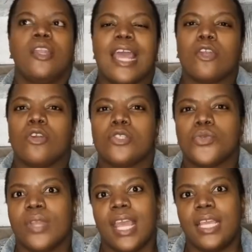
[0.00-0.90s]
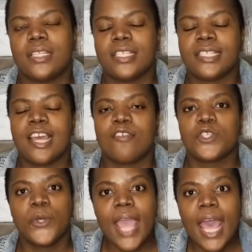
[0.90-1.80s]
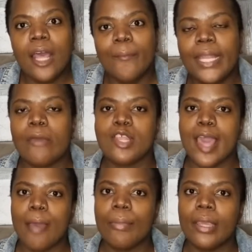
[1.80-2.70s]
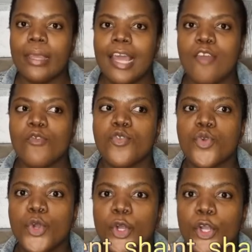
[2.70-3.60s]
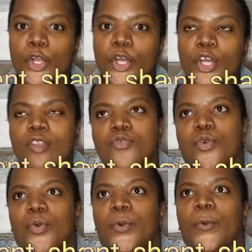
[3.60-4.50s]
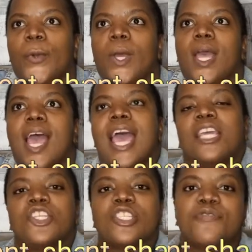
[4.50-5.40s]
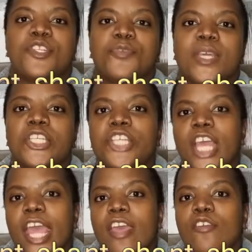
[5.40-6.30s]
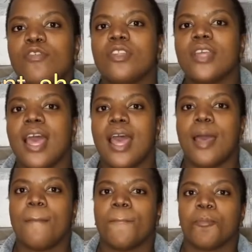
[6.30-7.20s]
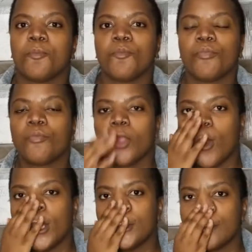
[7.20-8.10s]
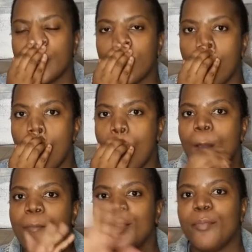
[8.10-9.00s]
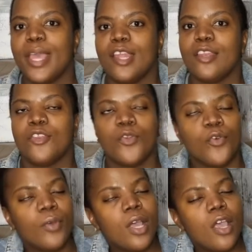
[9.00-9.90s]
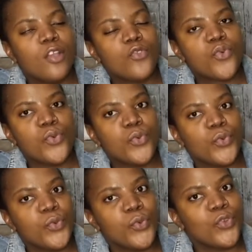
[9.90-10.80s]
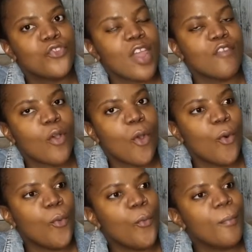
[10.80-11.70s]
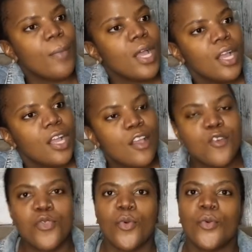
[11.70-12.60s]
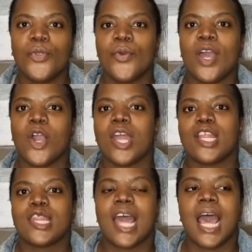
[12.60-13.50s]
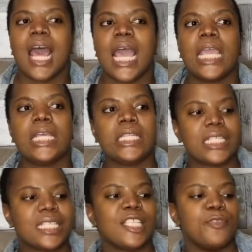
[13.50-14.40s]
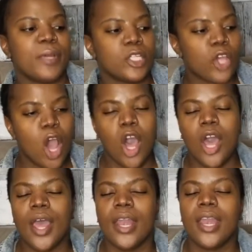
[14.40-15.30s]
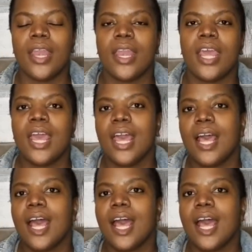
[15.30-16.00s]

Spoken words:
like not too late and stuff. So yeah, I mean, I was happy. Life was good. So I had just finished my shift, got into my car, prepared, you know, to drive home. So, you know, I got inside, seatbelt on,